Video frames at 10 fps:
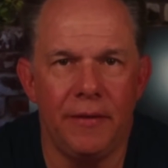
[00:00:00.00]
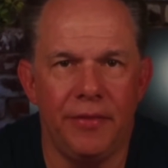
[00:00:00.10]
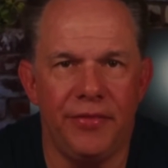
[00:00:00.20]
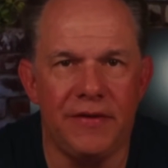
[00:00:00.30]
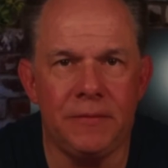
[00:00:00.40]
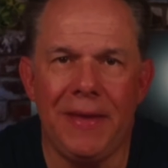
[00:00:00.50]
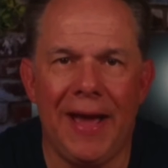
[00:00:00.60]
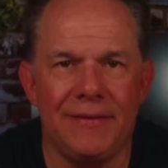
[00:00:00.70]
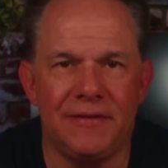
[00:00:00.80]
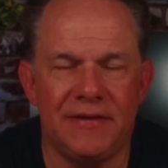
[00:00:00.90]
This
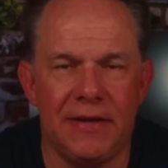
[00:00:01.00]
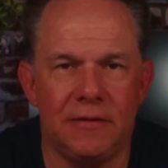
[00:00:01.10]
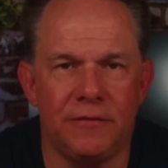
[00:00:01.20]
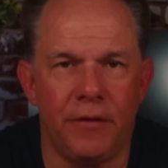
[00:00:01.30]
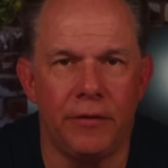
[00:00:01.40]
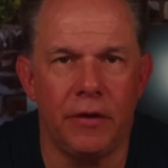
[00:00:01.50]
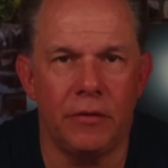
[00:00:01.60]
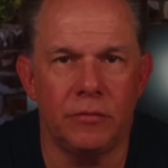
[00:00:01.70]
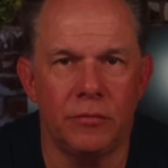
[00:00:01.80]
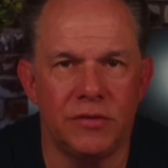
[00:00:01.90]
behind the scenes
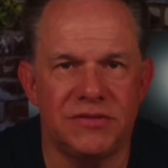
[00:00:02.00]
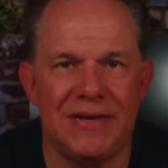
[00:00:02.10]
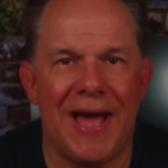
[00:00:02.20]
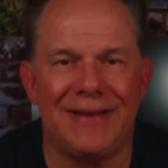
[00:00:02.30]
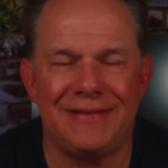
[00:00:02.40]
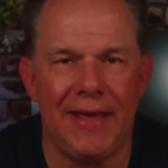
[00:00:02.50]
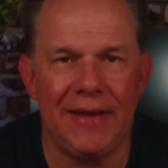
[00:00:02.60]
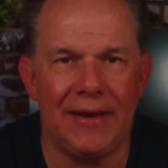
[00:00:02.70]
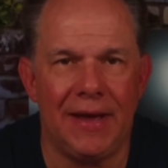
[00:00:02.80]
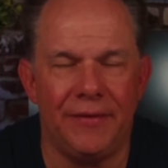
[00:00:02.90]
photo was not
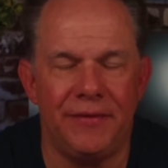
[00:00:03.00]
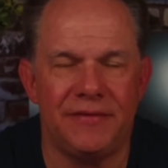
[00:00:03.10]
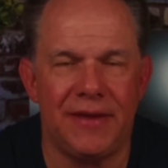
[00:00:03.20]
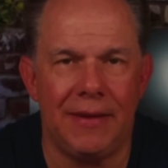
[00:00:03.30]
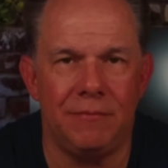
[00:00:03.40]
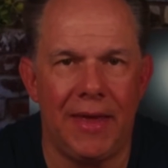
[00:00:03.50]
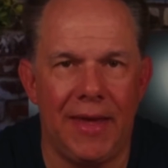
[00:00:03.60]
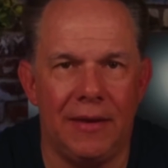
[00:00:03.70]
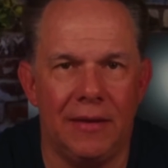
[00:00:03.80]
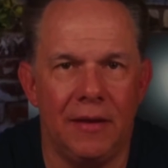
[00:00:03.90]
taken on the same
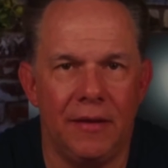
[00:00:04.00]
day